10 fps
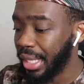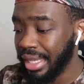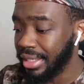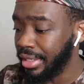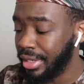
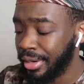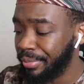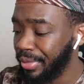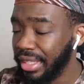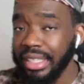In
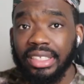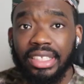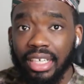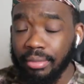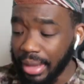their
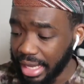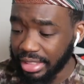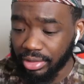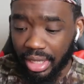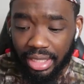second
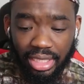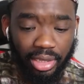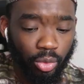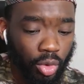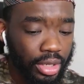match, right,
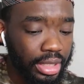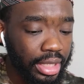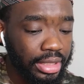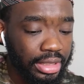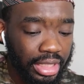they won
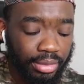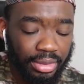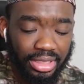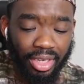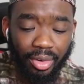against
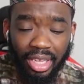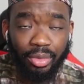Guinea-Bissau,